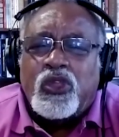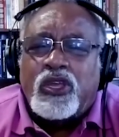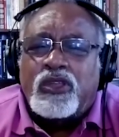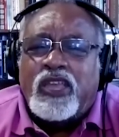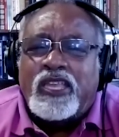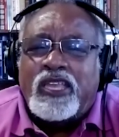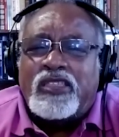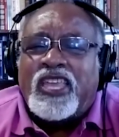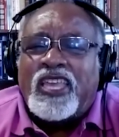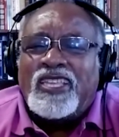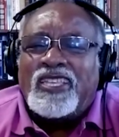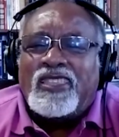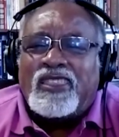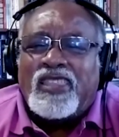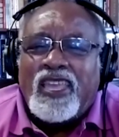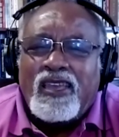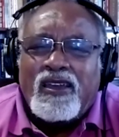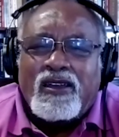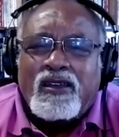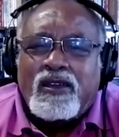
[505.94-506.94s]

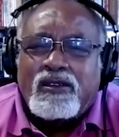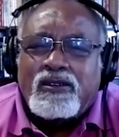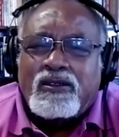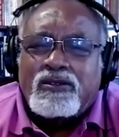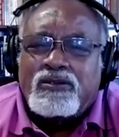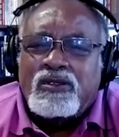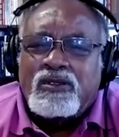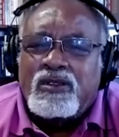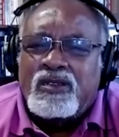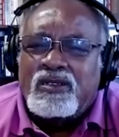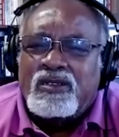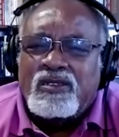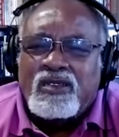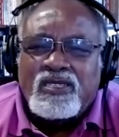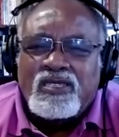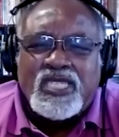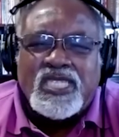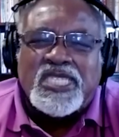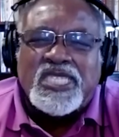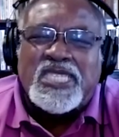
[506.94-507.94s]
they are
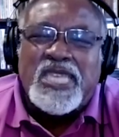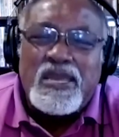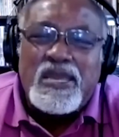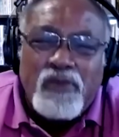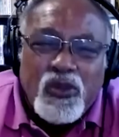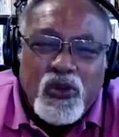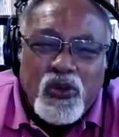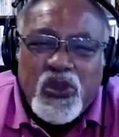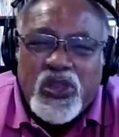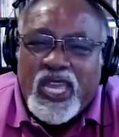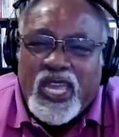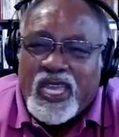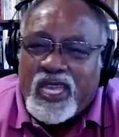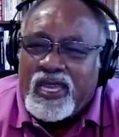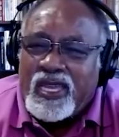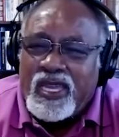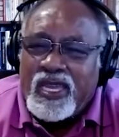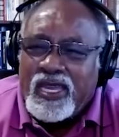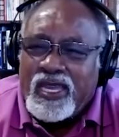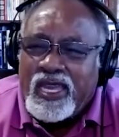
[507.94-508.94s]
simmering
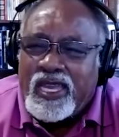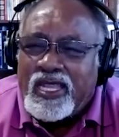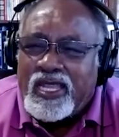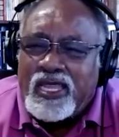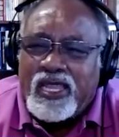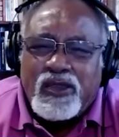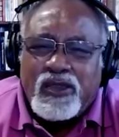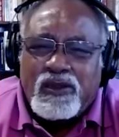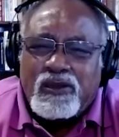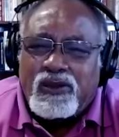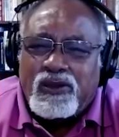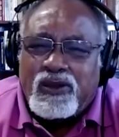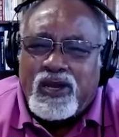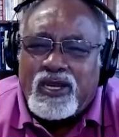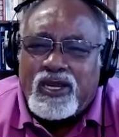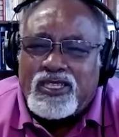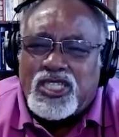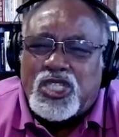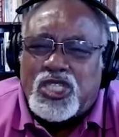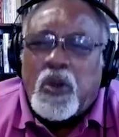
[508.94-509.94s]
in their
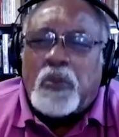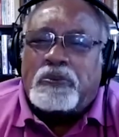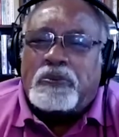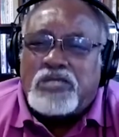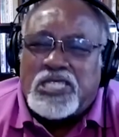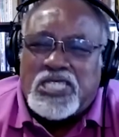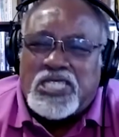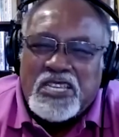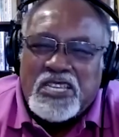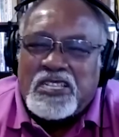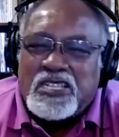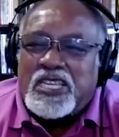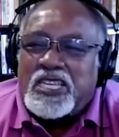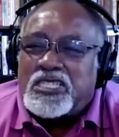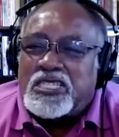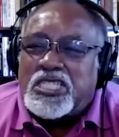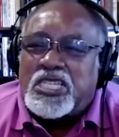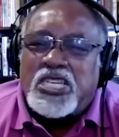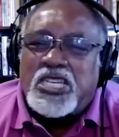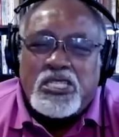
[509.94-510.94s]

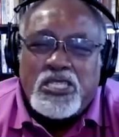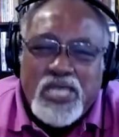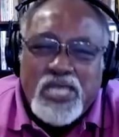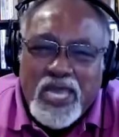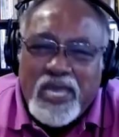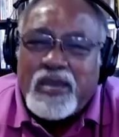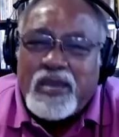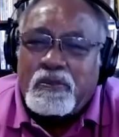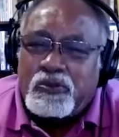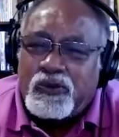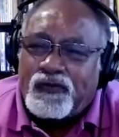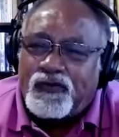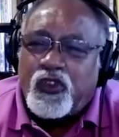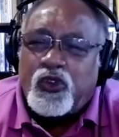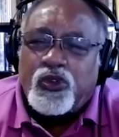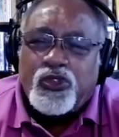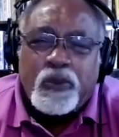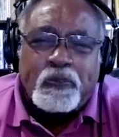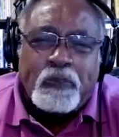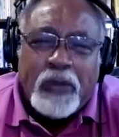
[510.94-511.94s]
supercilious contempt
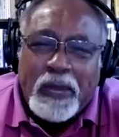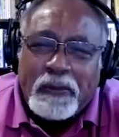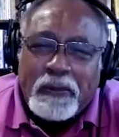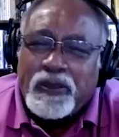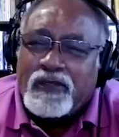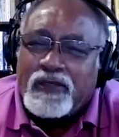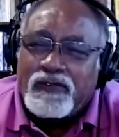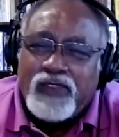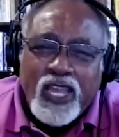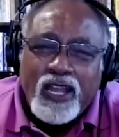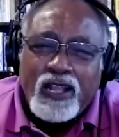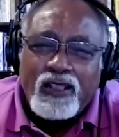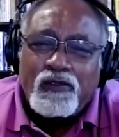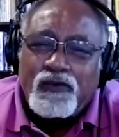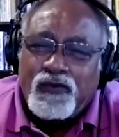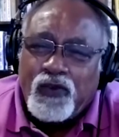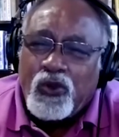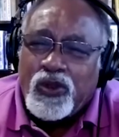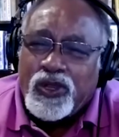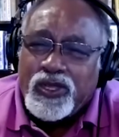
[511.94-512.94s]
for the people of
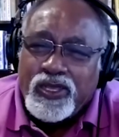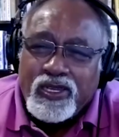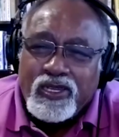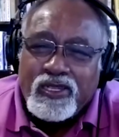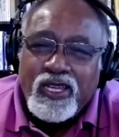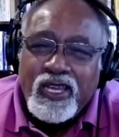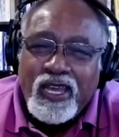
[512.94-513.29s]
California.